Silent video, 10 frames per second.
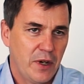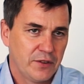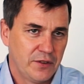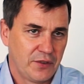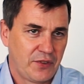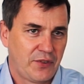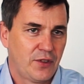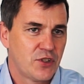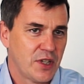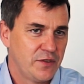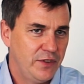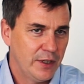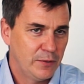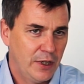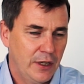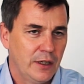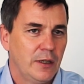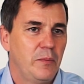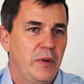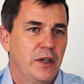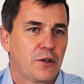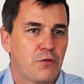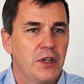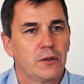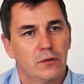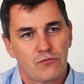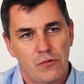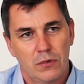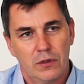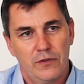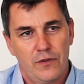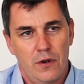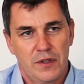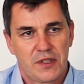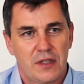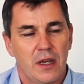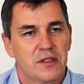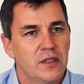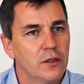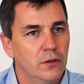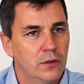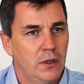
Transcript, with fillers: partners such as VMware play a critical role for us at Tigo.